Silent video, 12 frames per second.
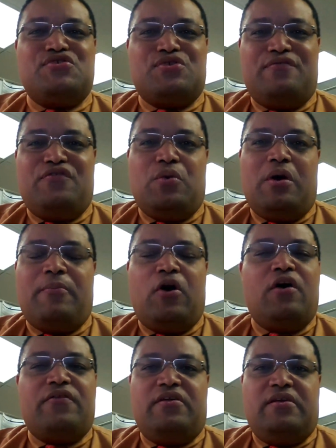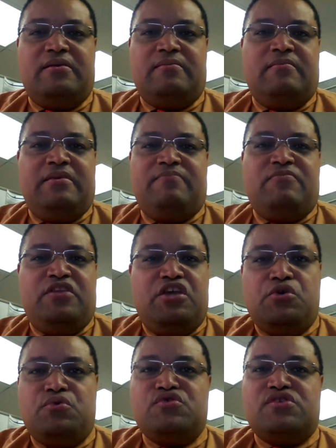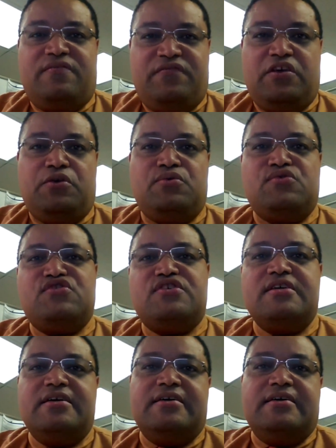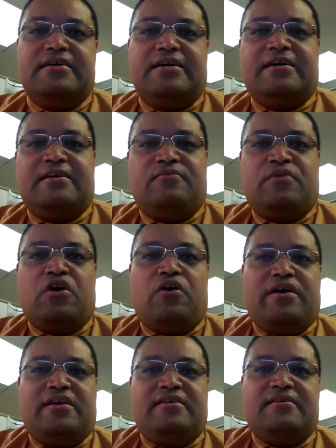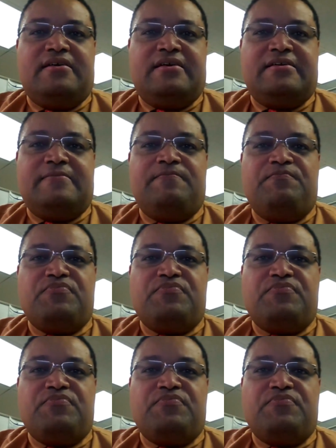serve you up all the news and views uh, regarding uh,